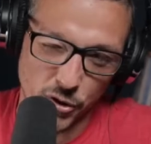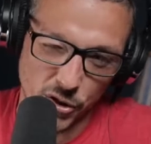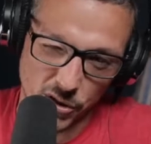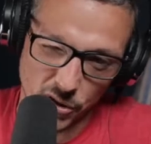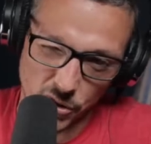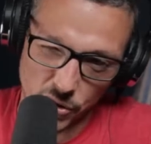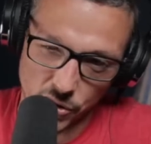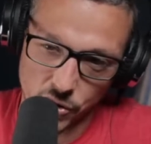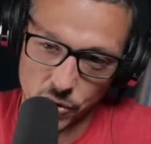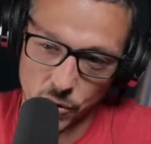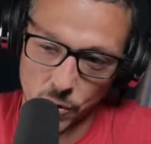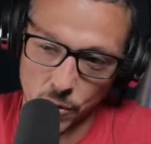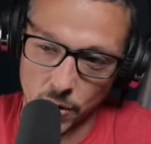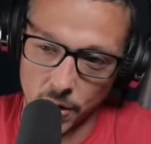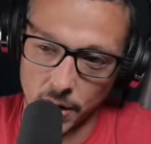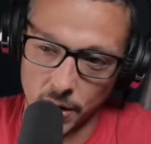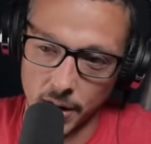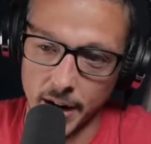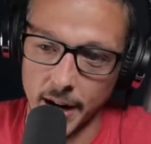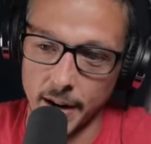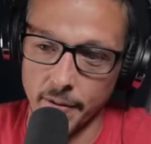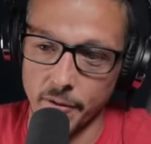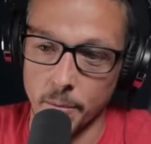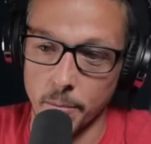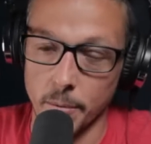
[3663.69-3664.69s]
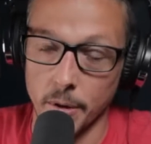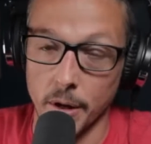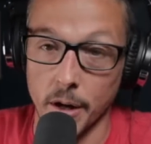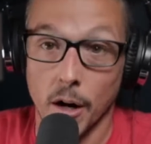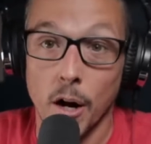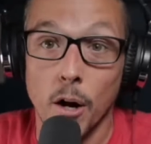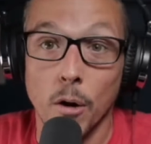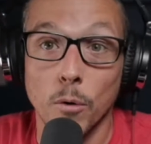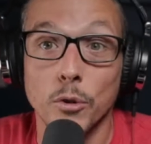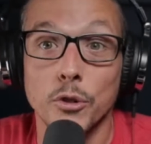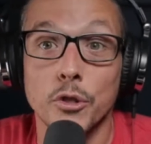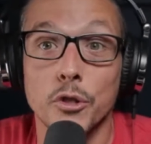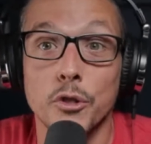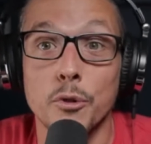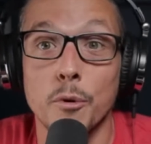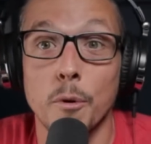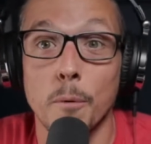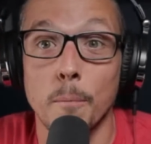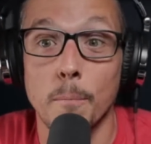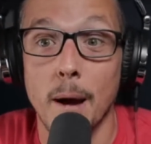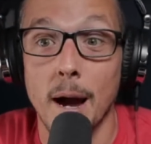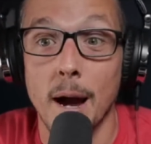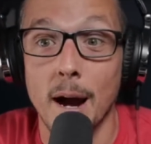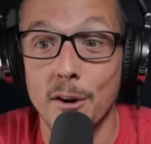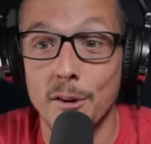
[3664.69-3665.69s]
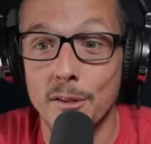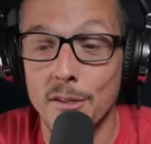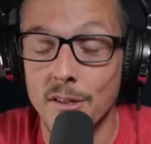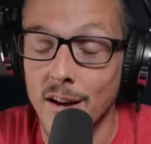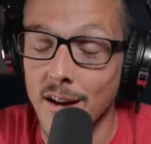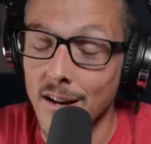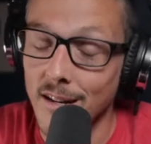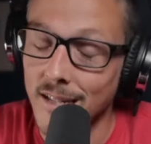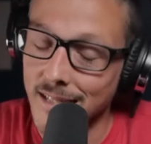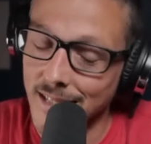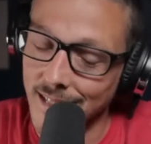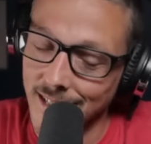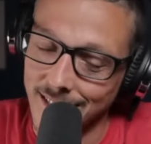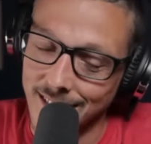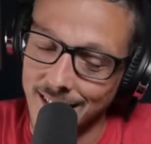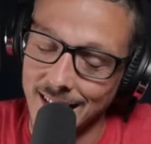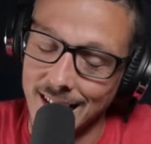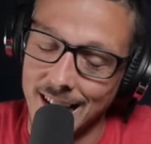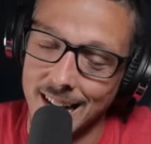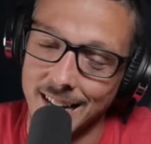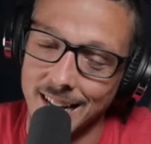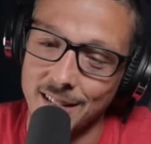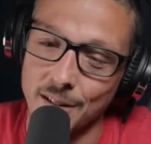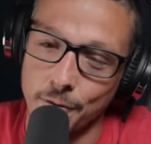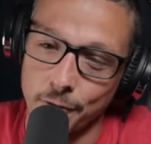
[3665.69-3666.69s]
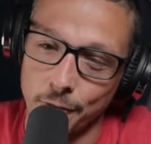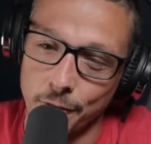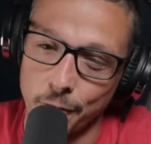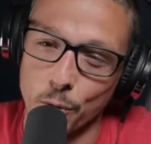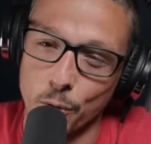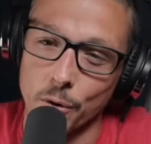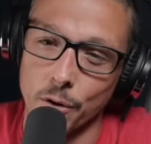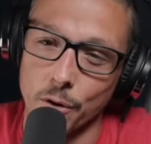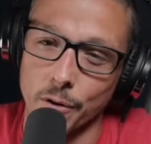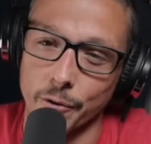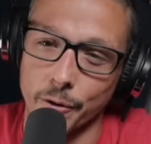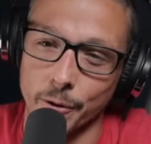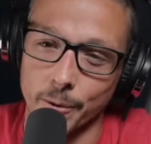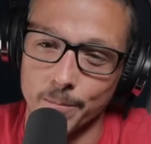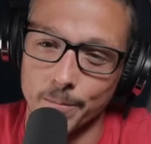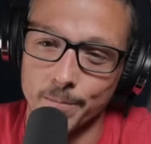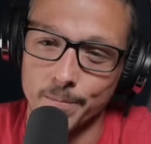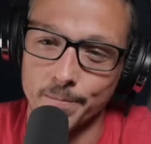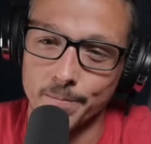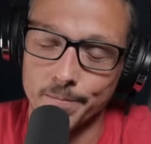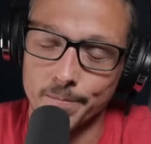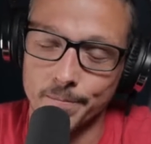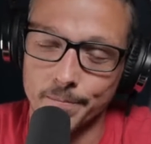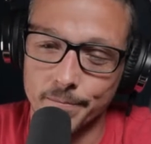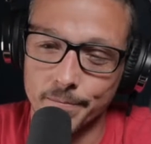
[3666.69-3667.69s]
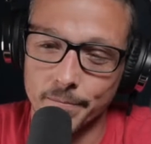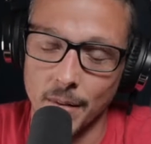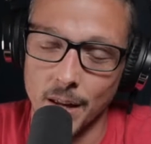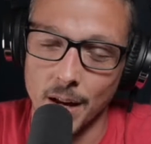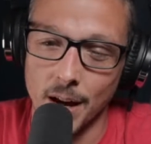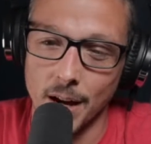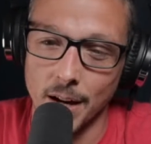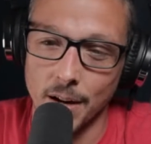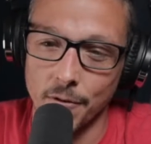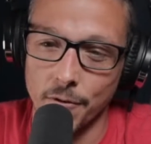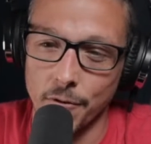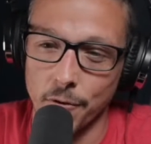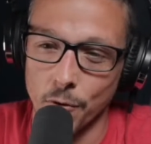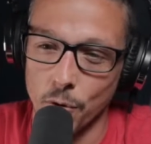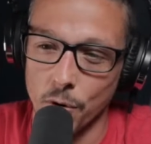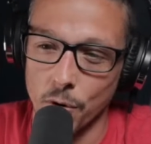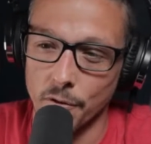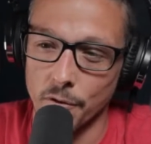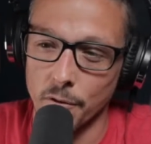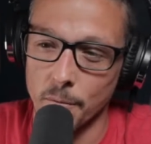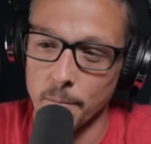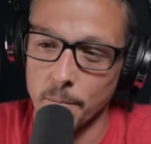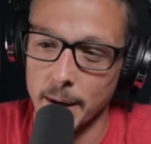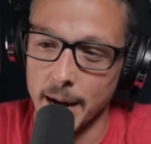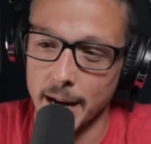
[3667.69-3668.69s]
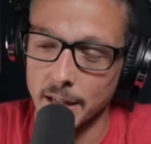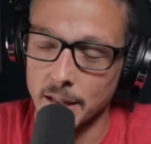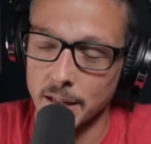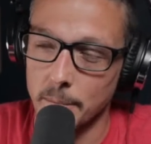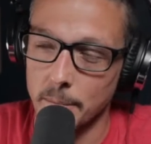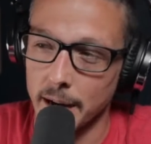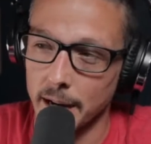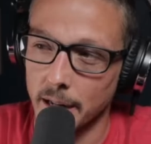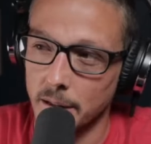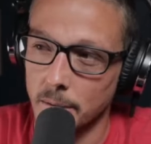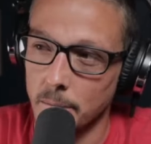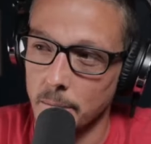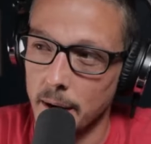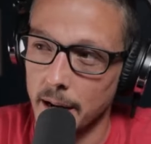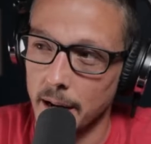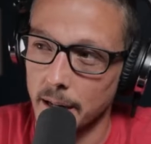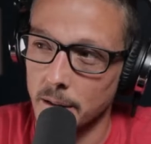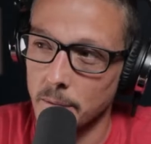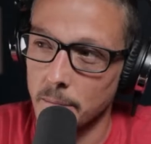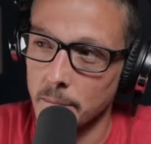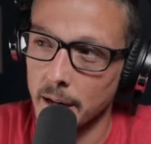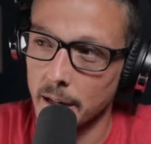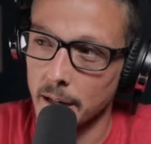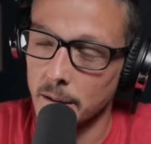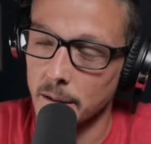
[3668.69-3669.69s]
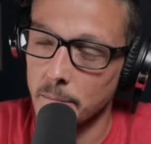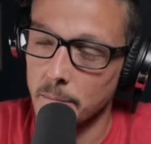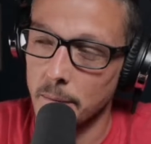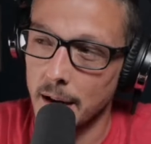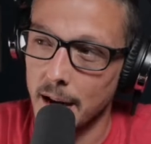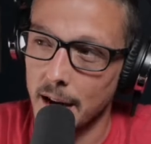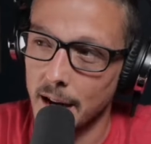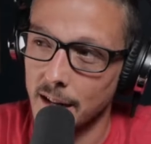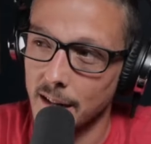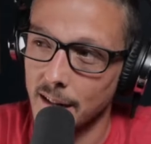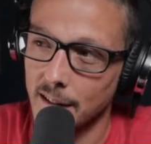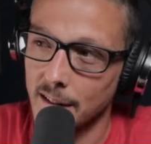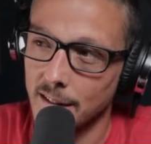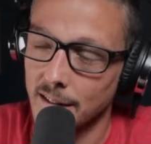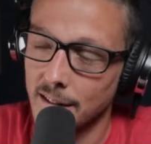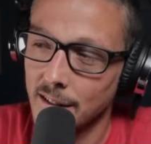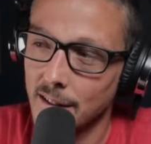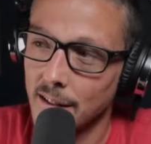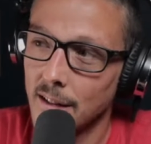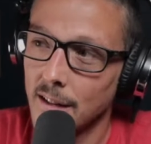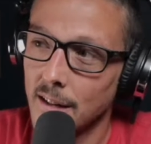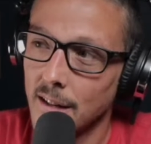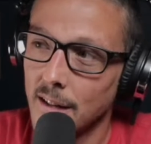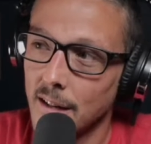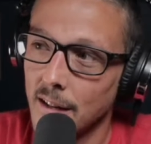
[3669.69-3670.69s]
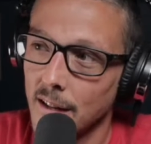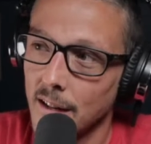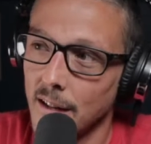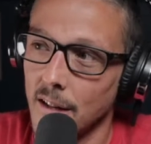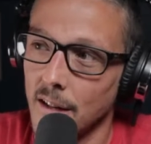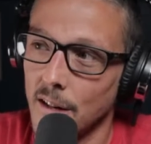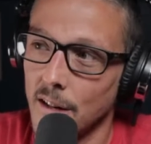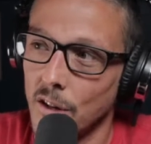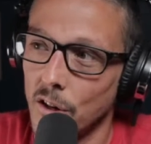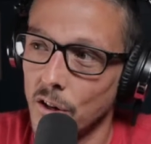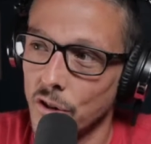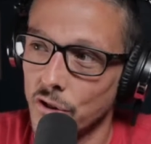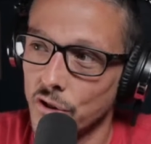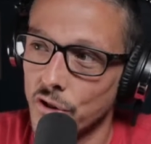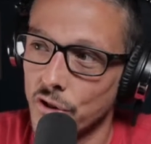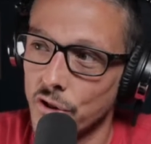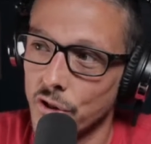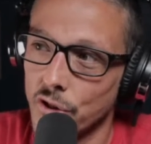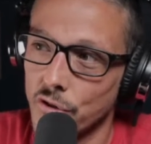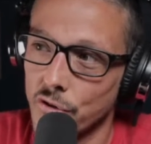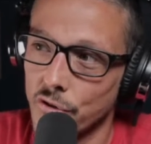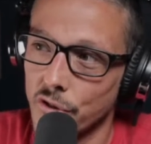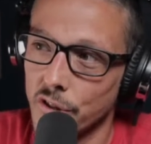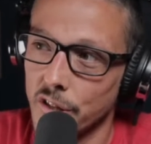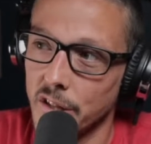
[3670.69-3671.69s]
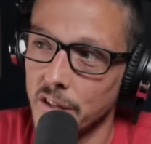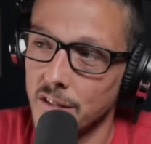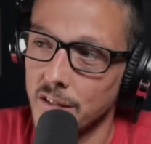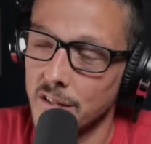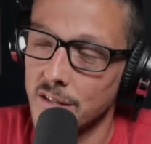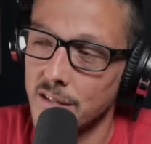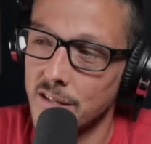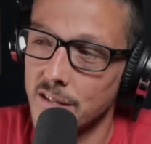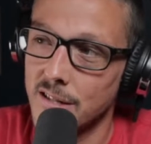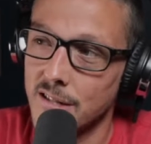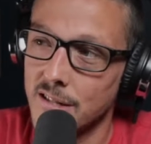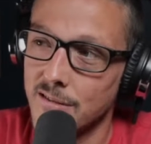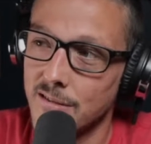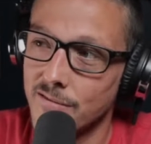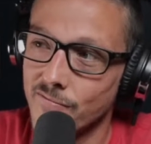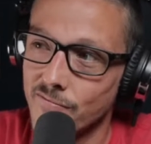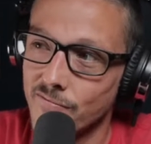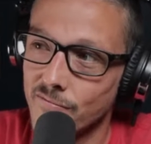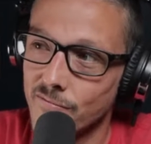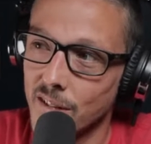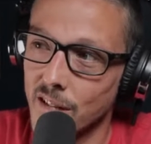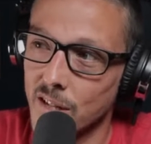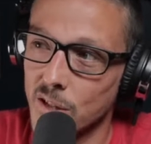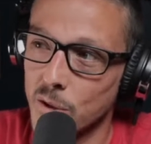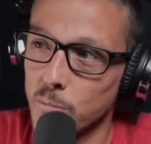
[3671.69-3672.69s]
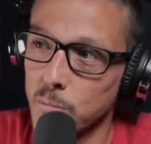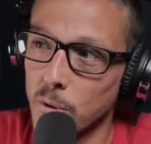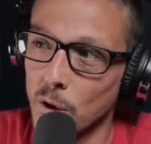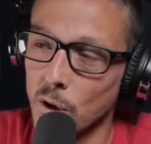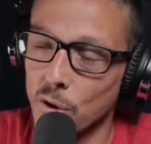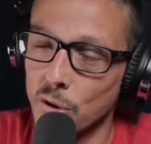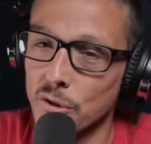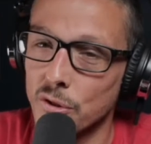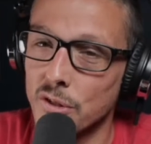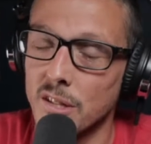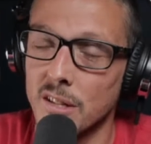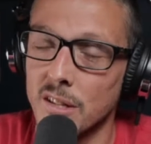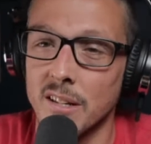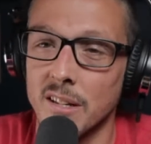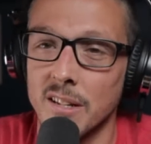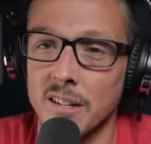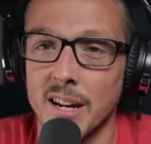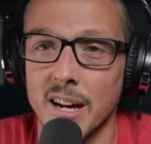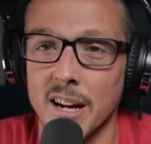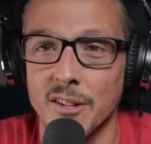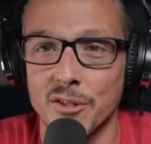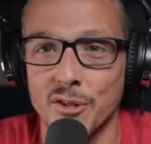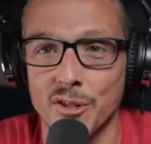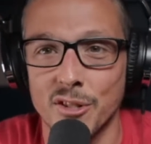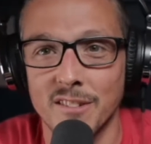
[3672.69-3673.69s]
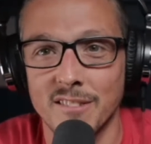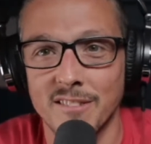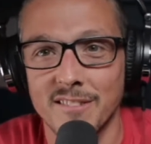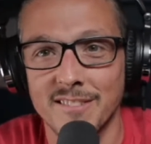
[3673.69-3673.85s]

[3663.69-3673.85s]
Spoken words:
a little sore." And have them be like, "Oh, would you do a marathon?" It's like, nah, I did 4 of them. Yeah, I did 4 of them back to back to back to back to back, in 100 degrees, exposed in the desert.